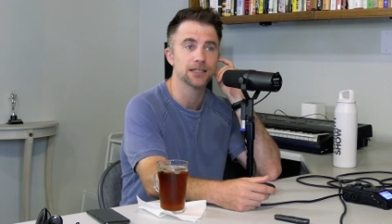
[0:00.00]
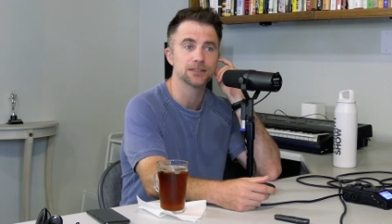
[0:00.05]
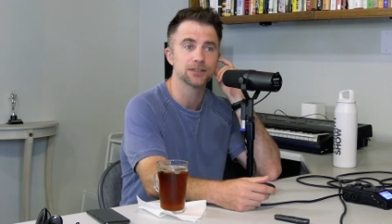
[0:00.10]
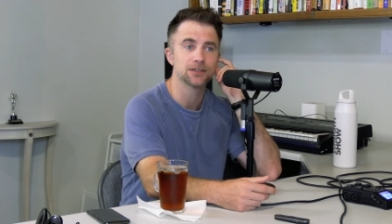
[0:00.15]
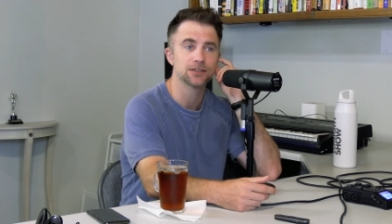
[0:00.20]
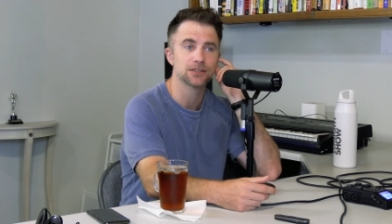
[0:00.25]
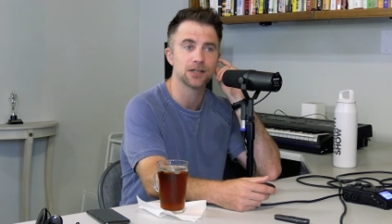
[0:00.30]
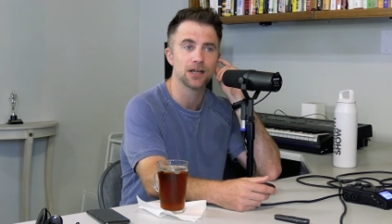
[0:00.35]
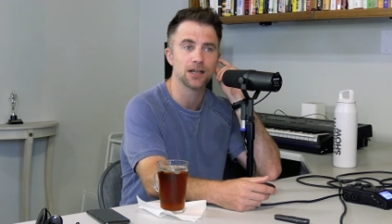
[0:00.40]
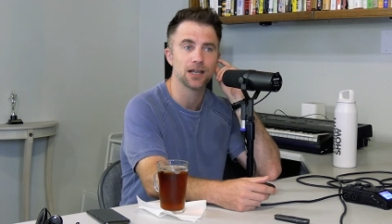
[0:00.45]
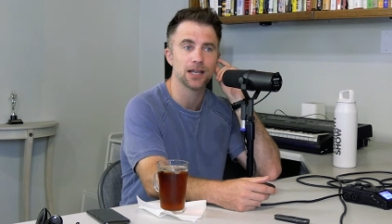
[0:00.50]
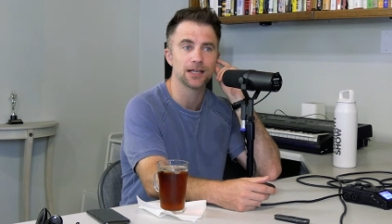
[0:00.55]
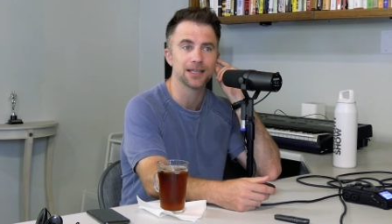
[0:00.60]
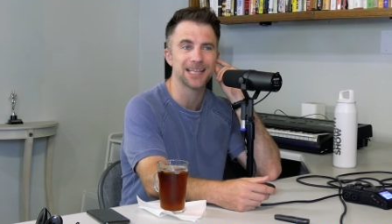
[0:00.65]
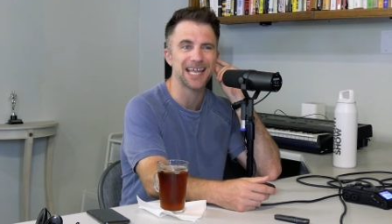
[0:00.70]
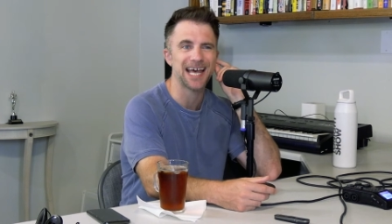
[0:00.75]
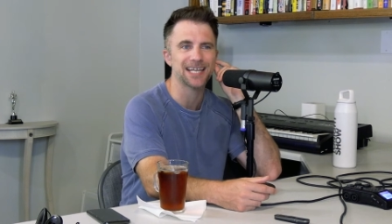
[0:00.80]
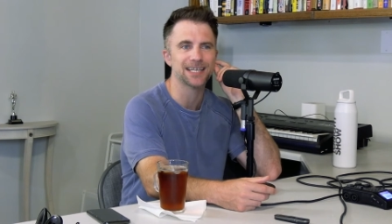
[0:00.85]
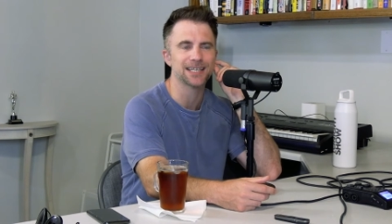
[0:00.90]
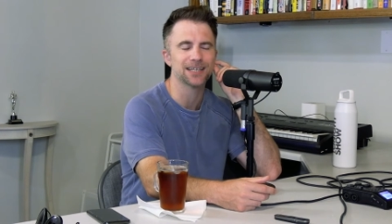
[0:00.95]
so it's not like
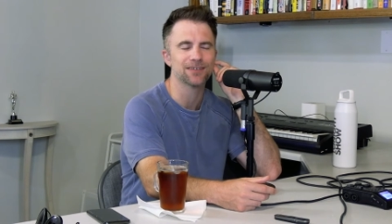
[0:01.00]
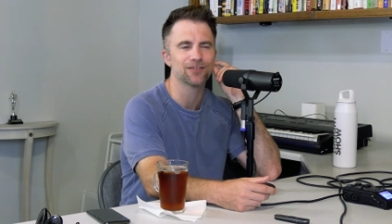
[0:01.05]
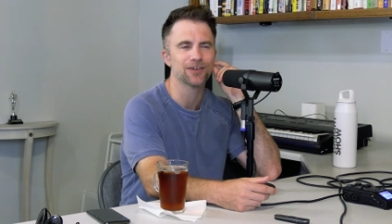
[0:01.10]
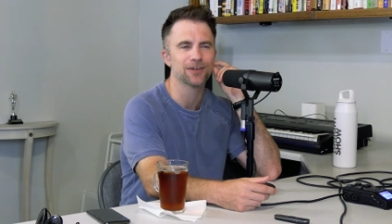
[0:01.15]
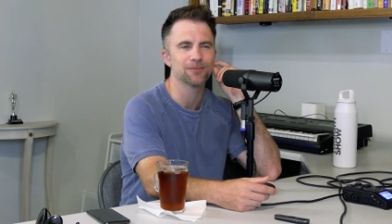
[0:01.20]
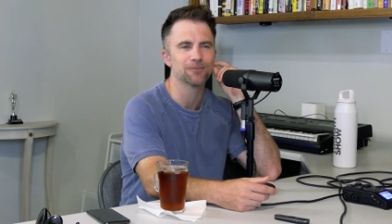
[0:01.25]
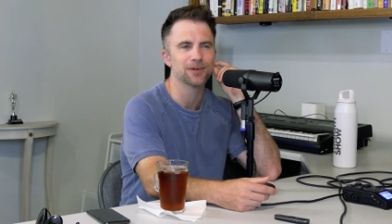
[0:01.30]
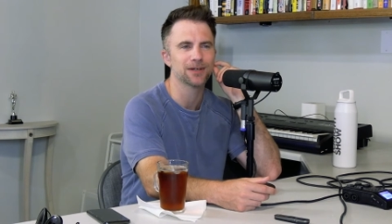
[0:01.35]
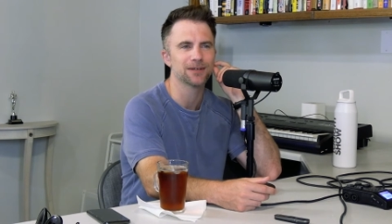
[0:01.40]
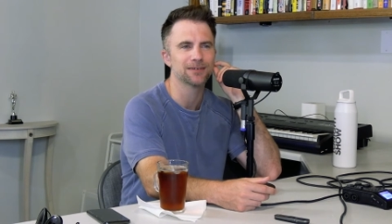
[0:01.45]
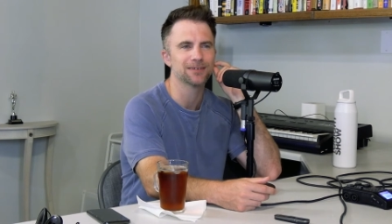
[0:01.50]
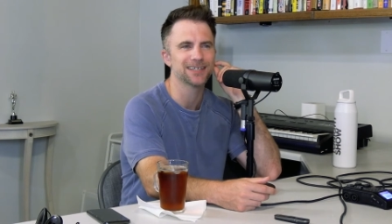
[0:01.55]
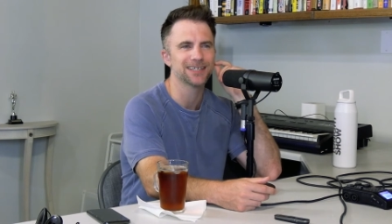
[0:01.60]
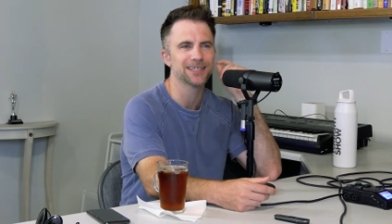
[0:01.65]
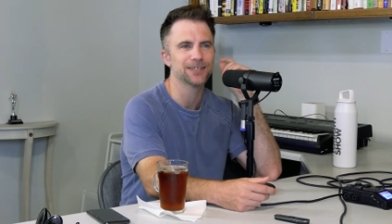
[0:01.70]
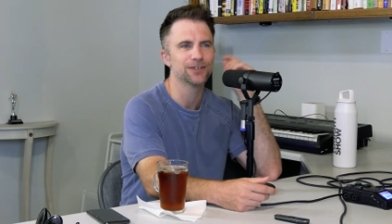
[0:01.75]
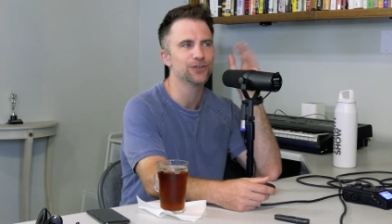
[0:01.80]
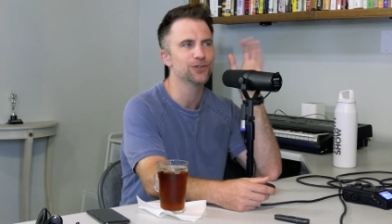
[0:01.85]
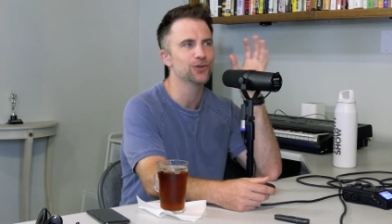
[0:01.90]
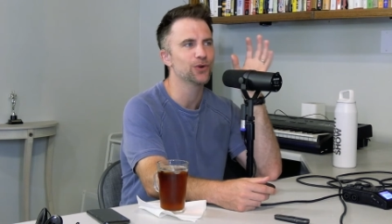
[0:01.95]
that different, but
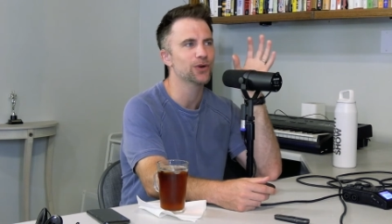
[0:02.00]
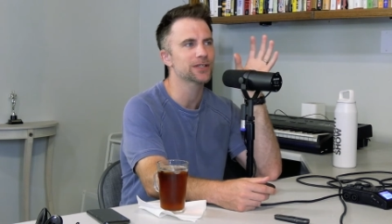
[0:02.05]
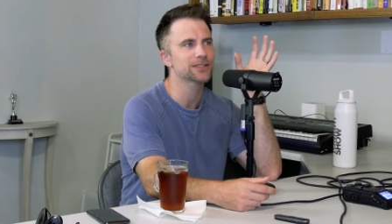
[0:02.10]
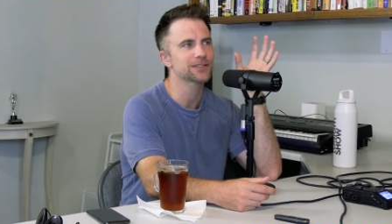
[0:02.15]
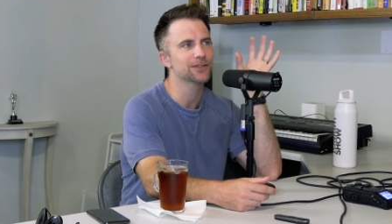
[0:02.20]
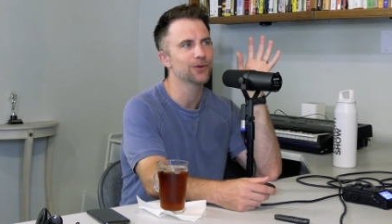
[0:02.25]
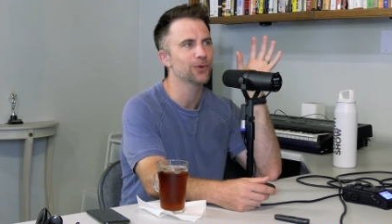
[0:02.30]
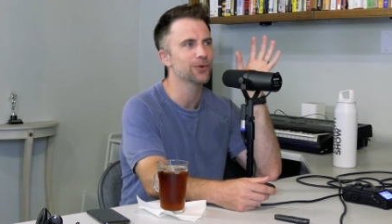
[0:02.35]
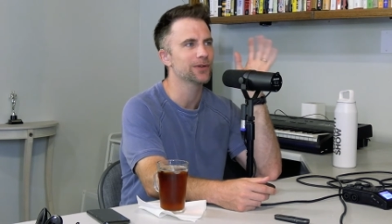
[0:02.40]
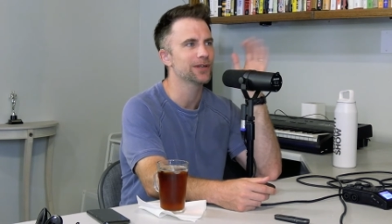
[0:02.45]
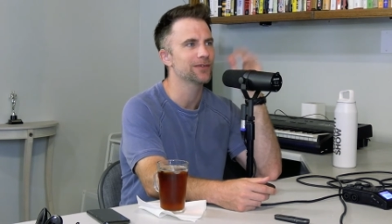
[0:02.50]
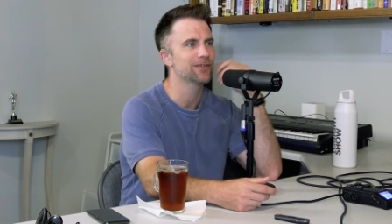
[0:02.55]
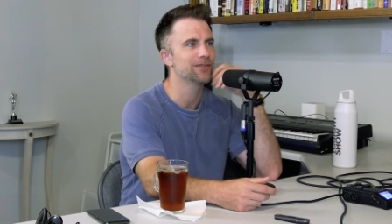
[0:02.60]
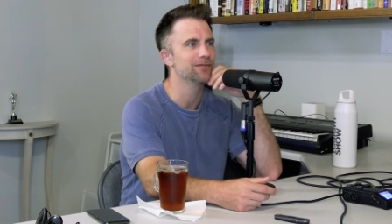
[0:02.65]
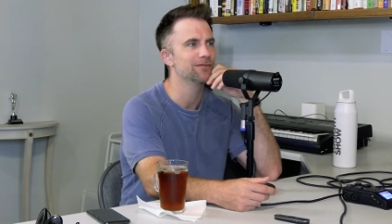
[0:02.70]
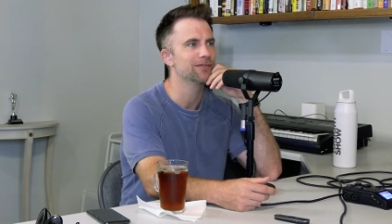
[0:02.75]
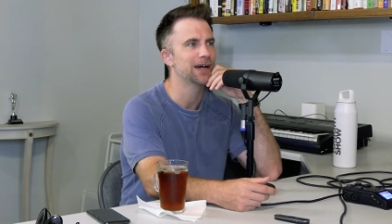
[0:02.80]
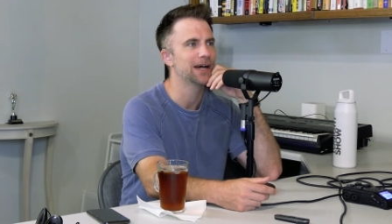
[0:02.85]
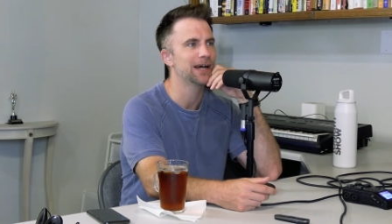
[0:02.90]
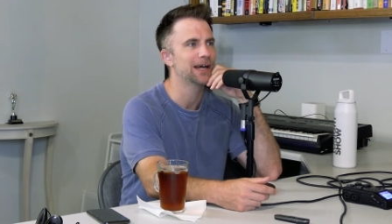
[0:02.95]
New York's a whole
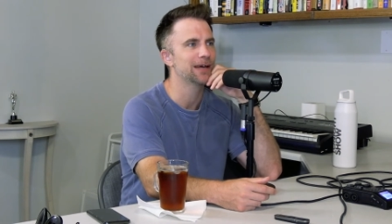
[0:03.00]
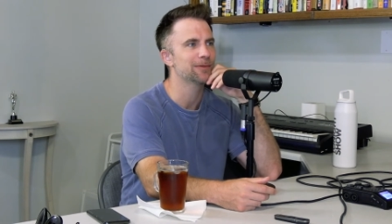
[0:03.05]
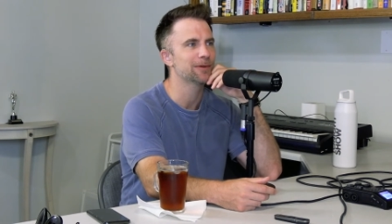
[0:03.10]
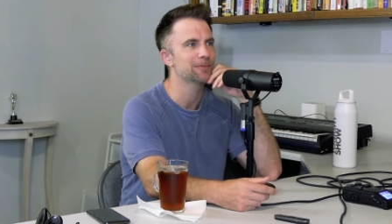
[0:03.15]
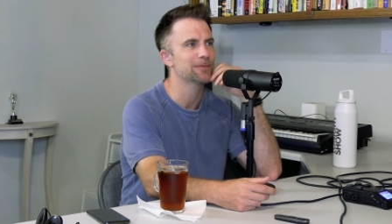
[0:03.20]
different vibe.